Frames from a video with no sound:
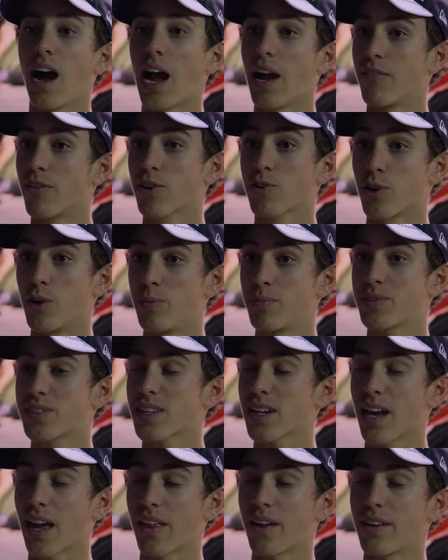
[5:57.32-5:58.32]
I have a group
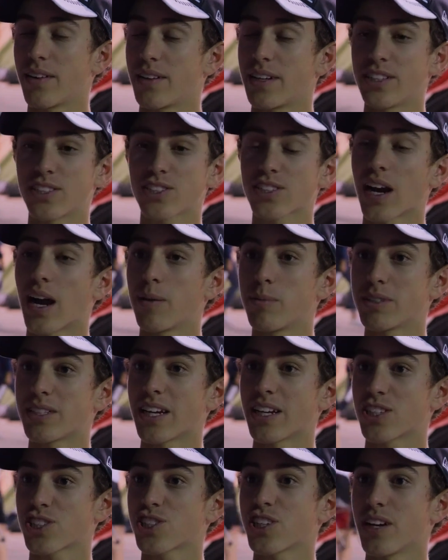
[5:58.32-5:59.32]
together, and each time we
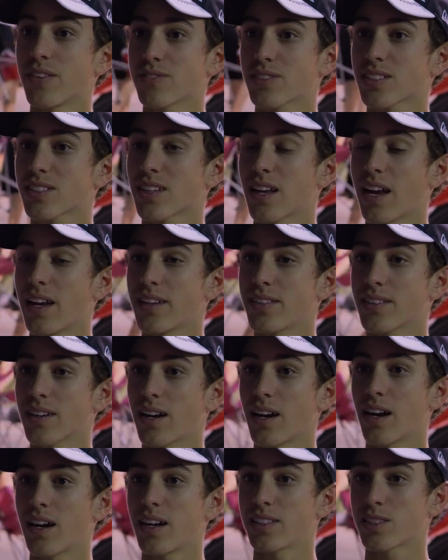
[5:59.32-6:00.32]
take shifts, and
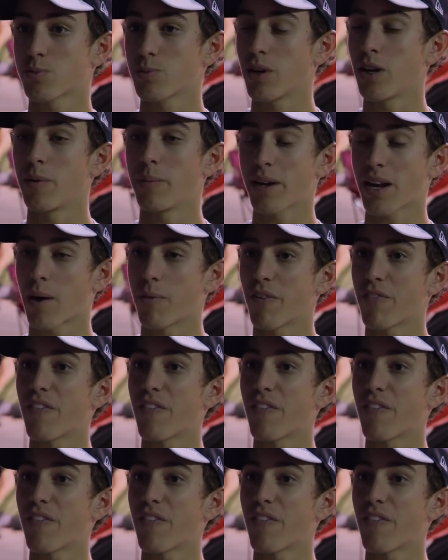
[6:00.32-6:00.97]
it's really become